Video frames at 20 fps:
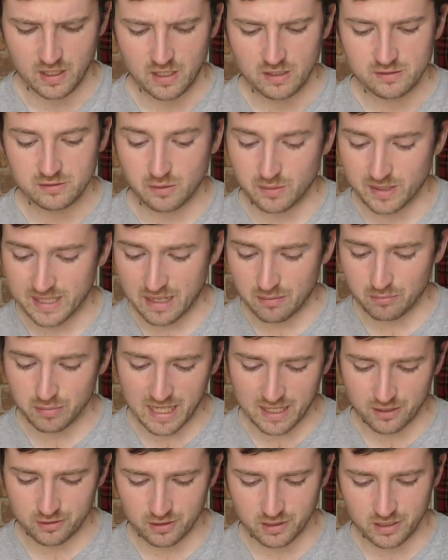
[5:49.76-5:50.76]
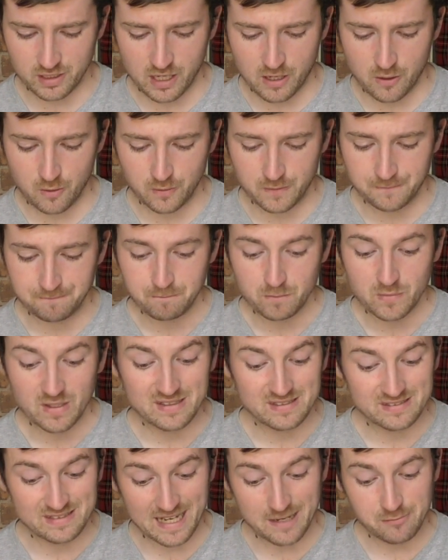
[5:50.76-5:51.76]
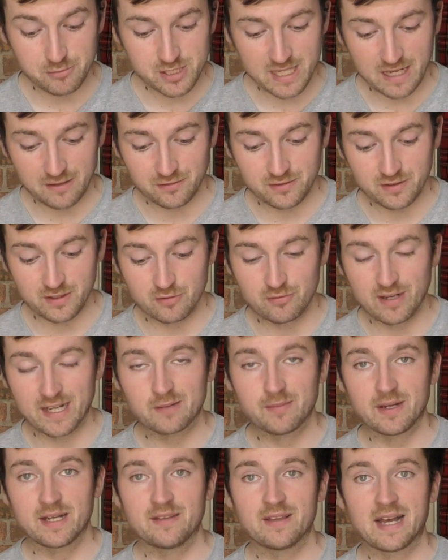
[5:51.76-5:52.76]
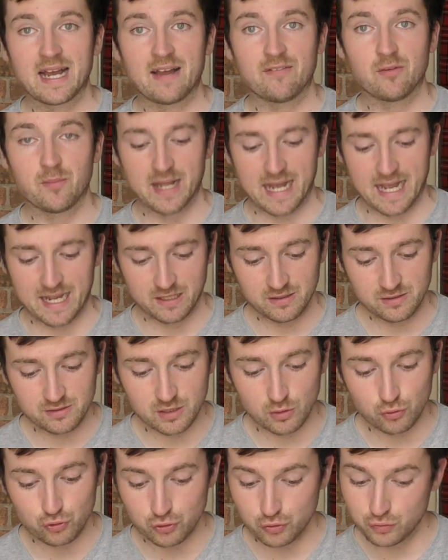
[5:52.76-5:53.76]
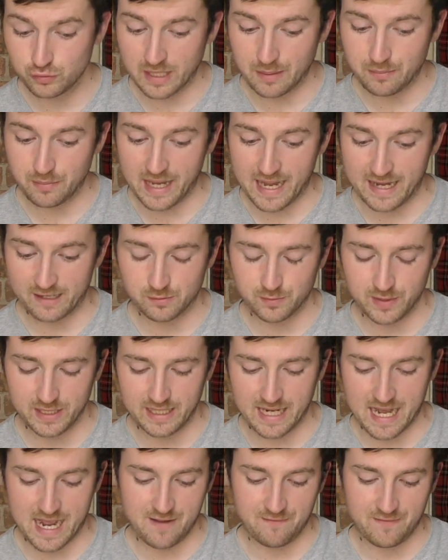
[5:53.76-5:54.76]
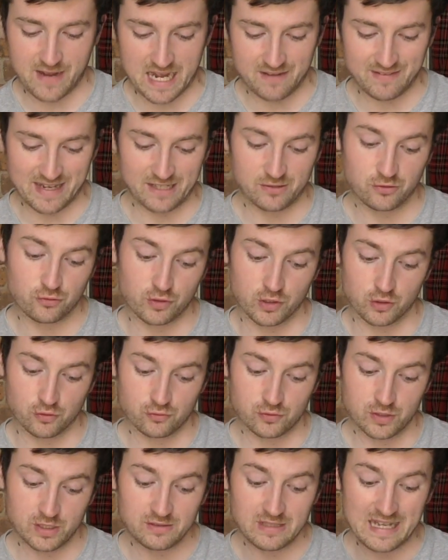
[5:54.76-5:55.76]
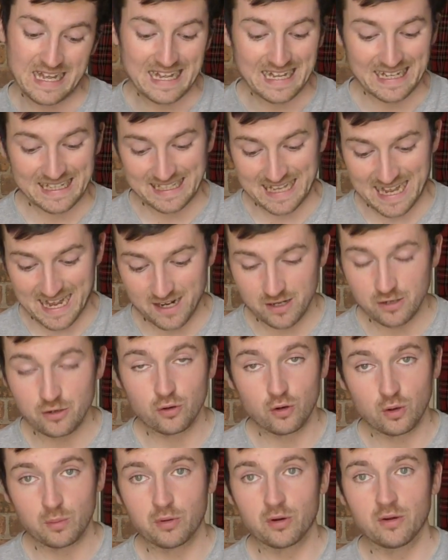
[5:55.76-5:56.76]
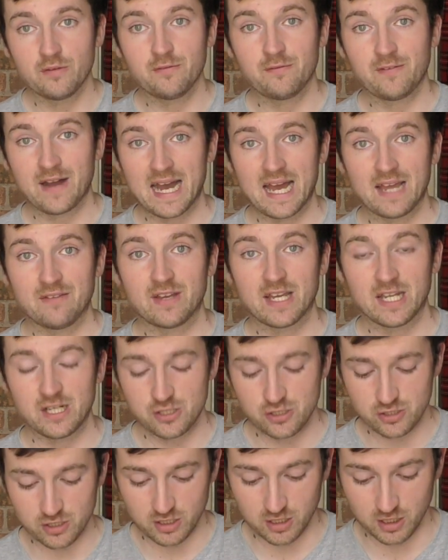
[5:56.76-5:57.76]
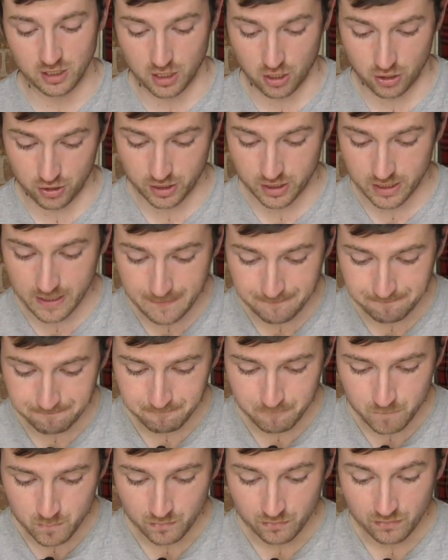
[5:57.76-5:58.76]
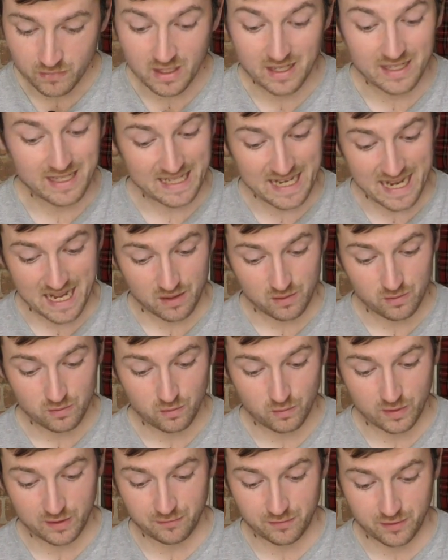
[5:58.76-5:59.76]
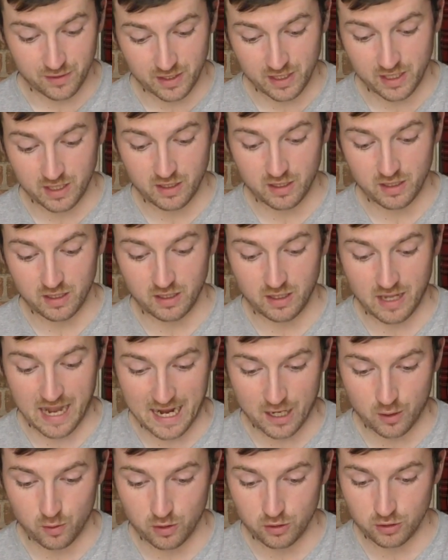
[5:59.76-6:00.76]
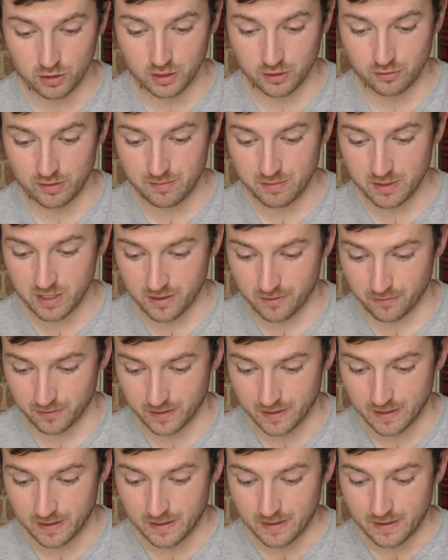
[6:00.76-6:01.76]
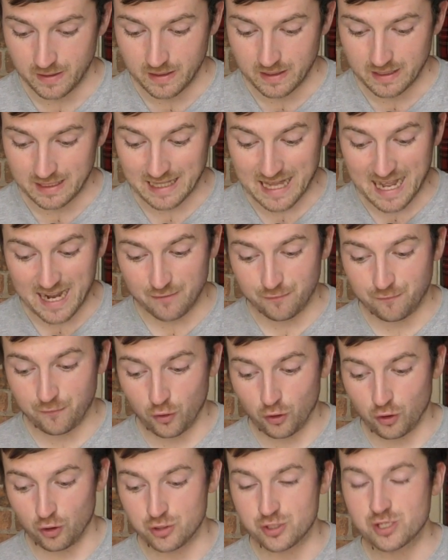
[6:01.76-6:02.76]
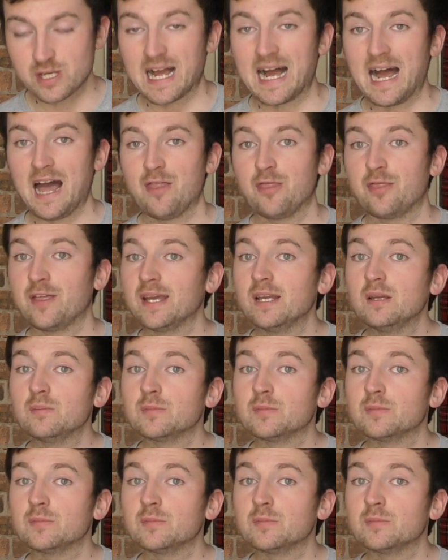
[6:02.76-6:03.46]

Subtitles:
So again, black colour code, the same shafts that they're recommending that I have in my irons, so True Temper XP95 S300s, again 0.5 inch longer, and again with the aqua colour grip code. Glide forged, I think